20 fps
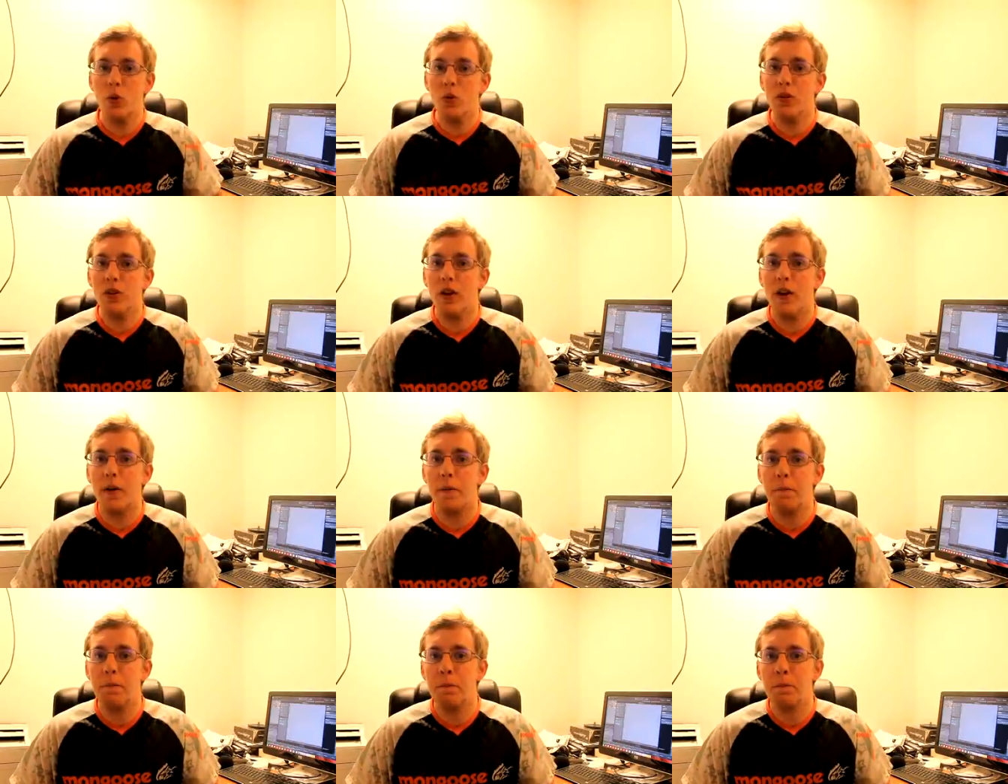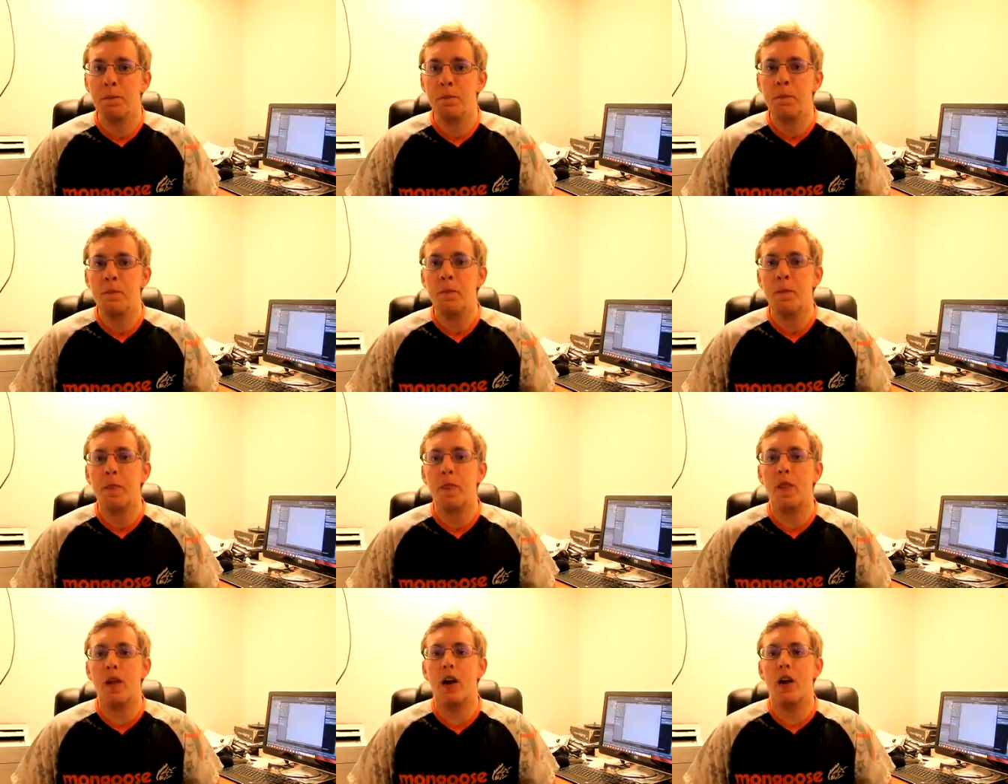So this whole
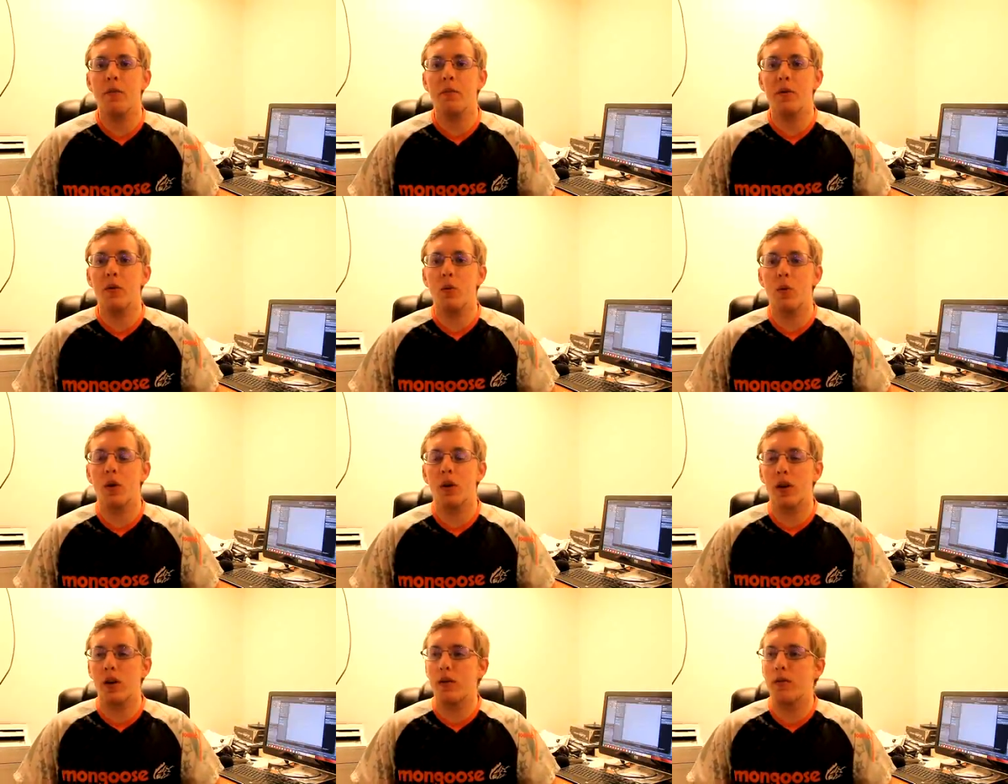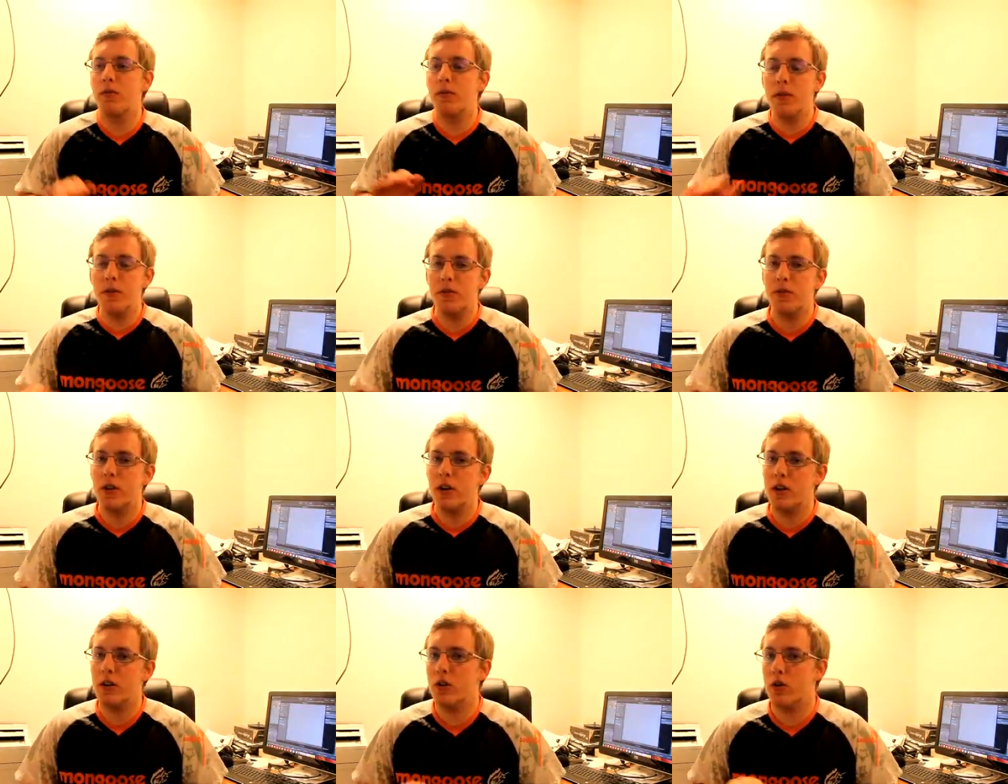time, I've been
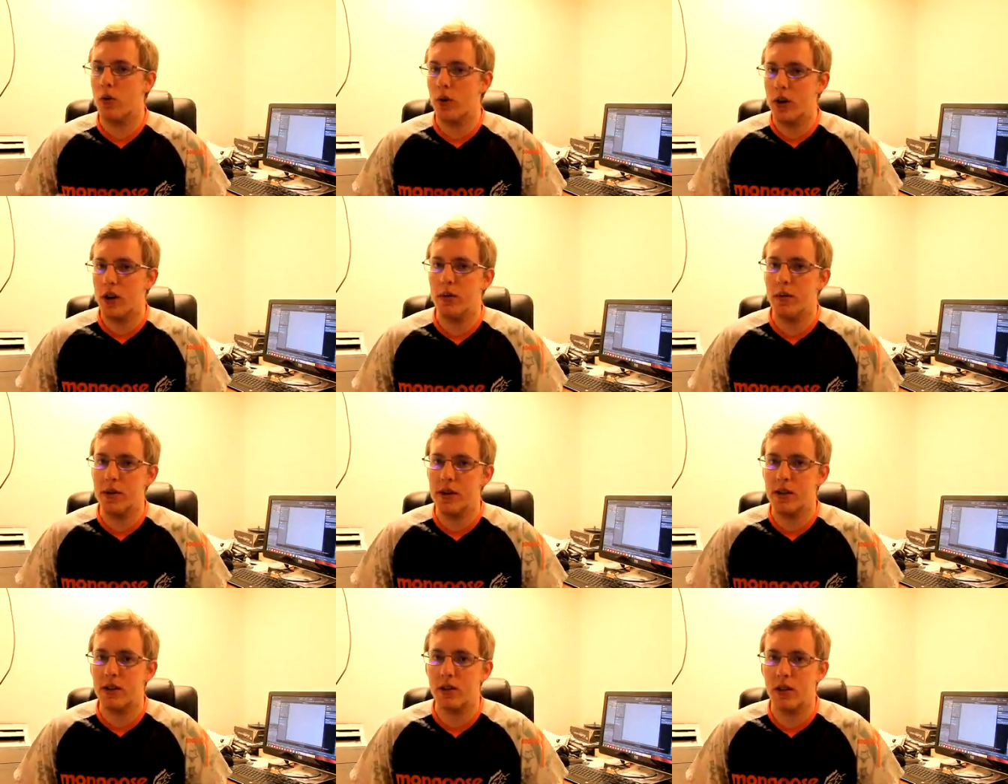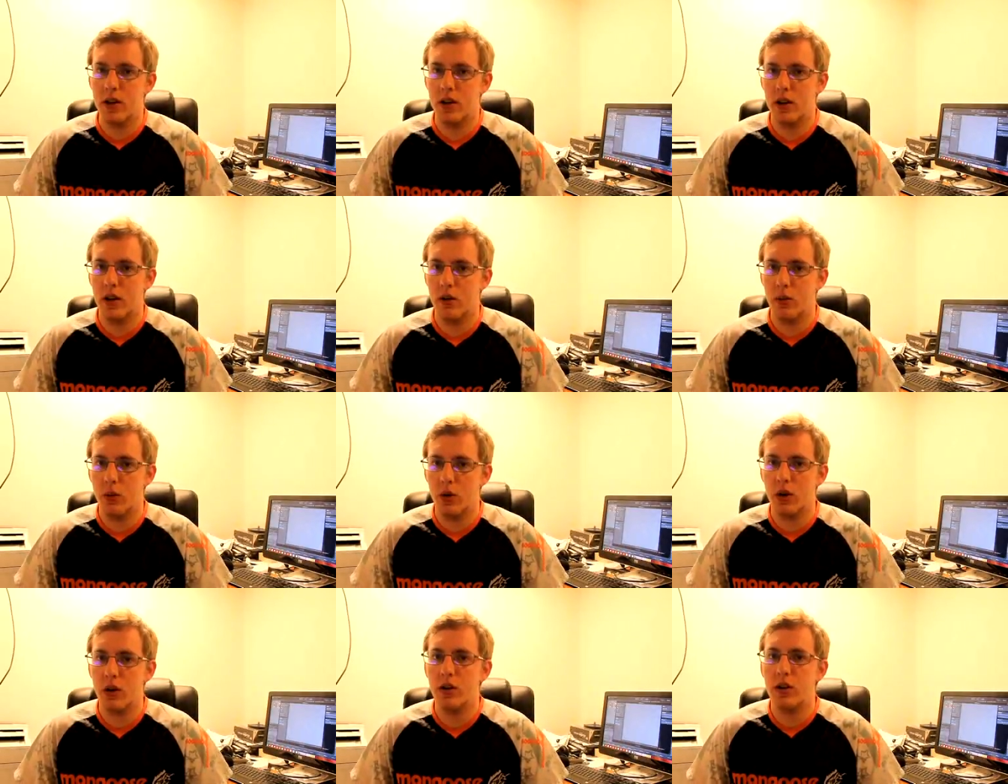working 15-20
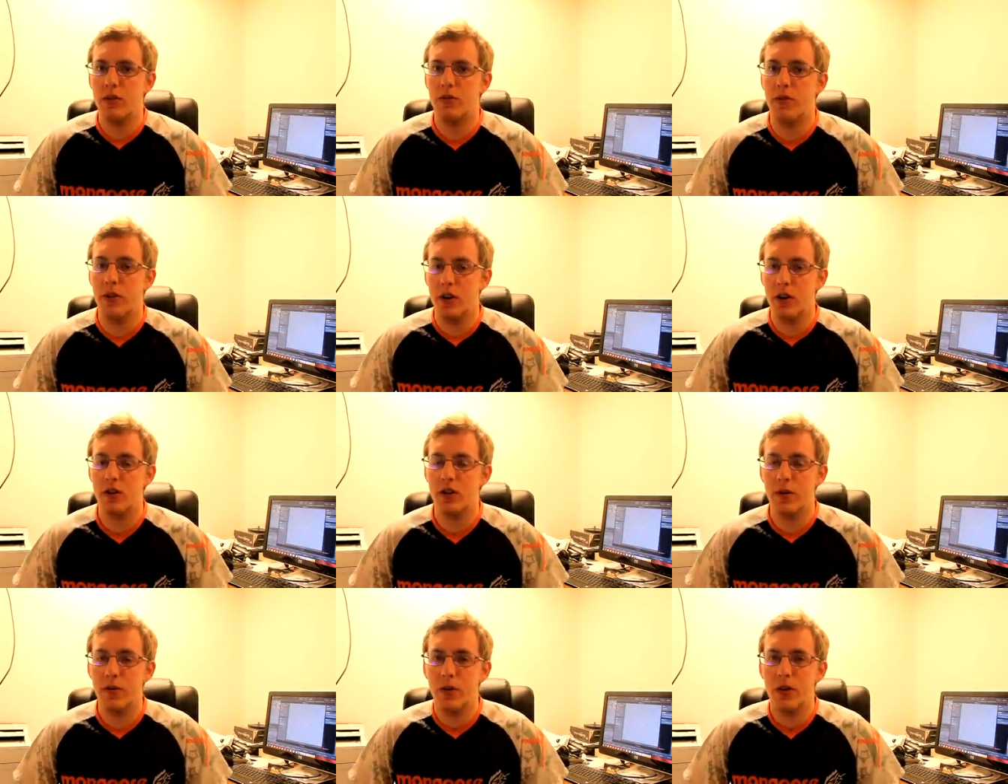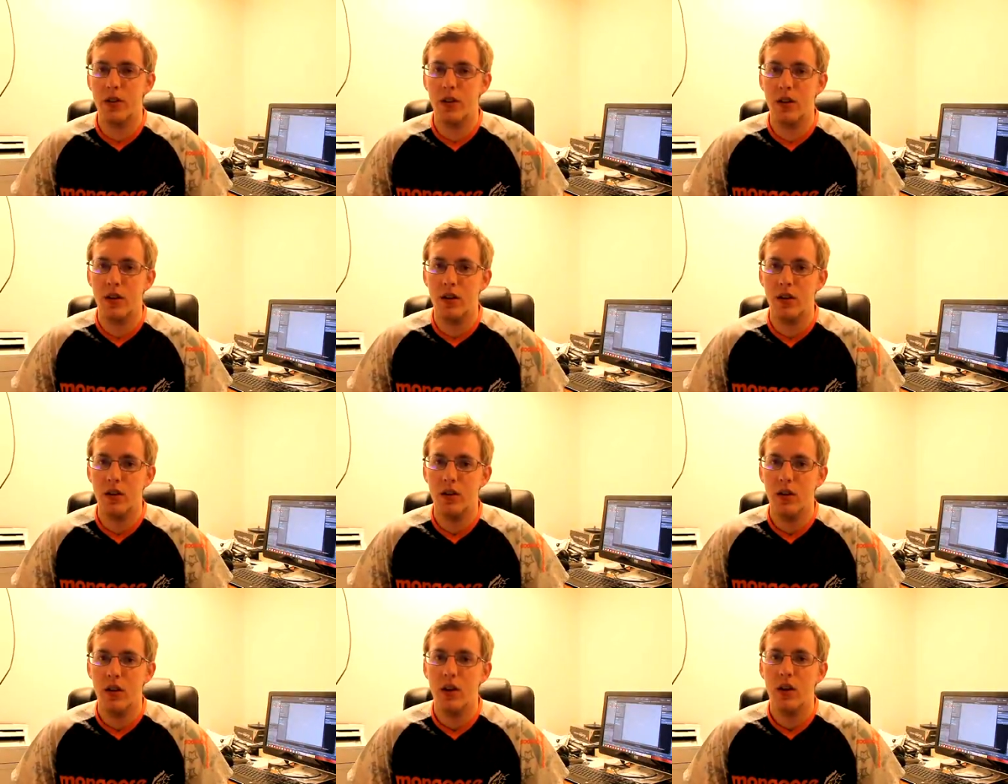minutes late at work to finish
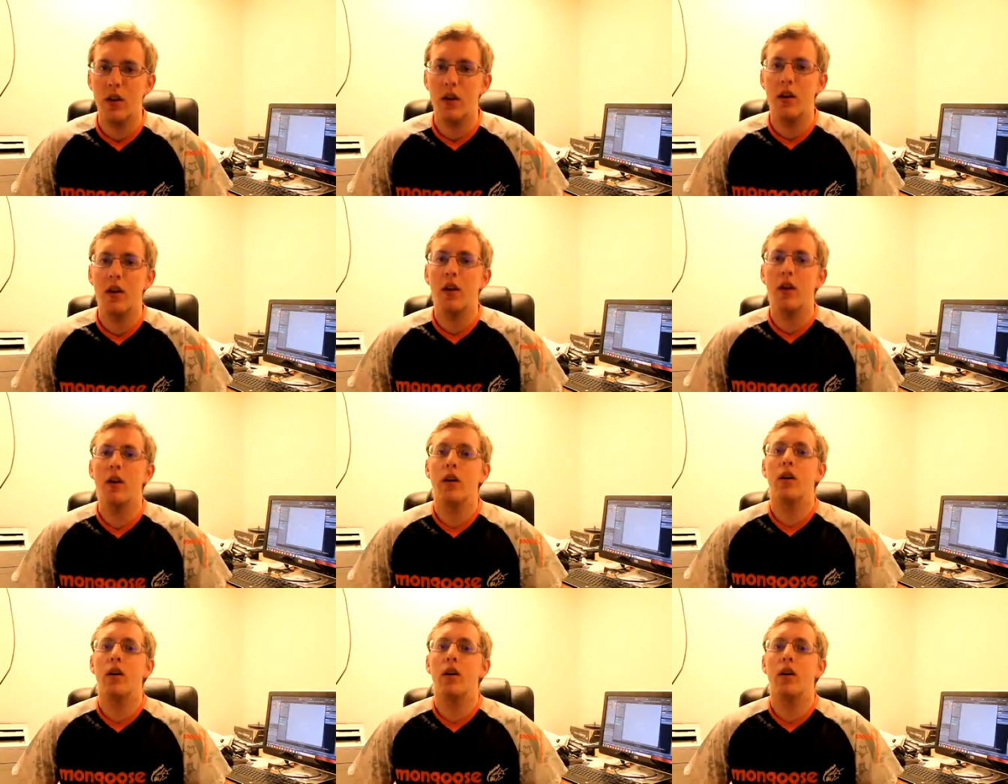everything,